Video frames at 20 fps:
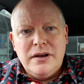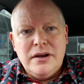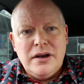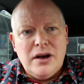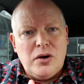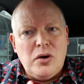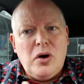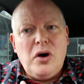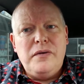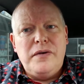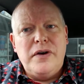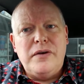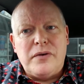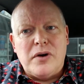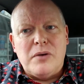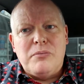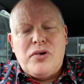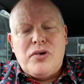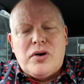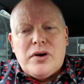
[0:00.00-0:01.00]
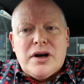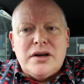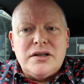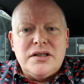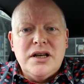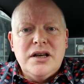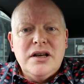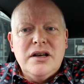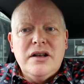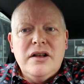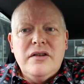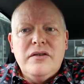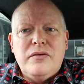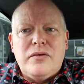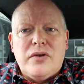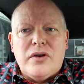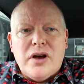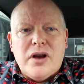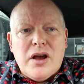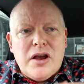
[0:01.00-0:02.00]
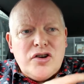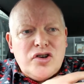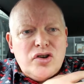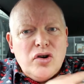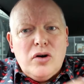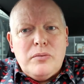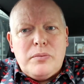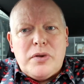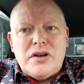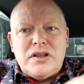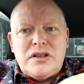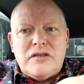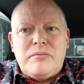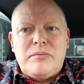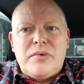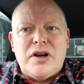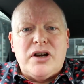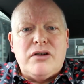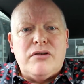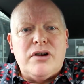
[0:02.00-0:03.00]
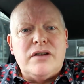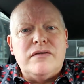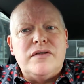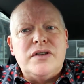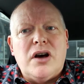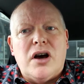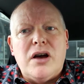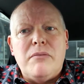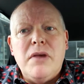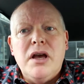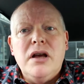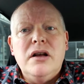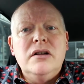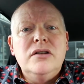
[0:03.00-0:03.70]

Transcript: An offer for a product for a short burst of period of time